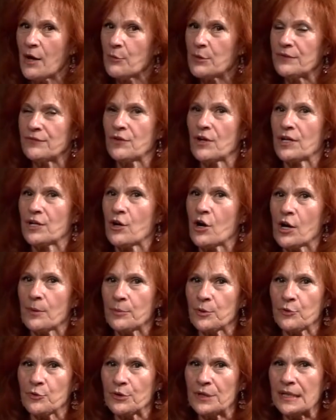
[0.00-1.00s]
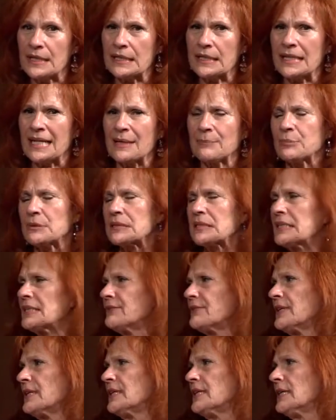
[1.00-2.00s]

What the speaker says: we've got Harbor Creek and I believe